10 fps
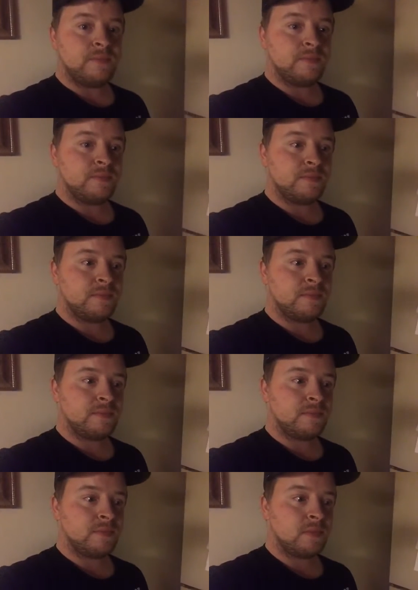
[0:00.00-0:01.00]

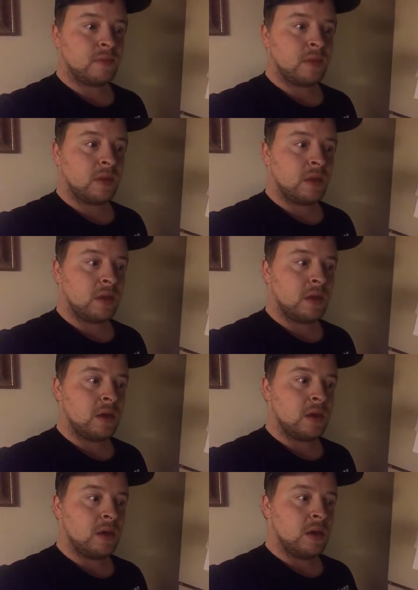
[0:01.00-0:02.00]

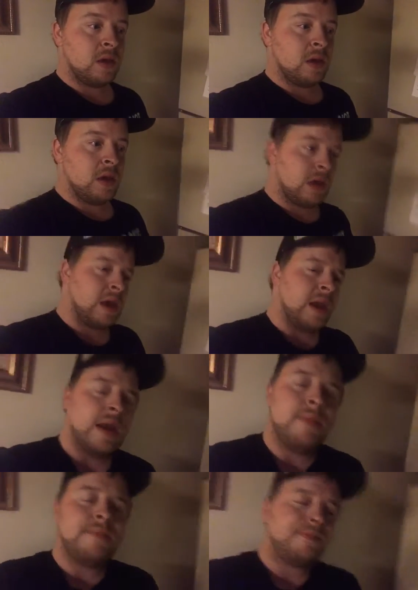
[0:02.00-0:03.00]

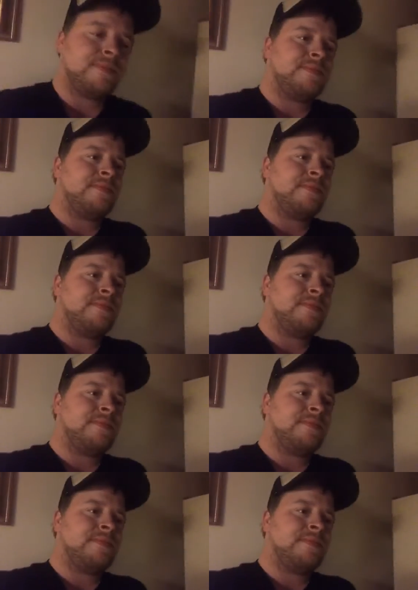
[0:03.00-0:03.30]
Nobody speaks.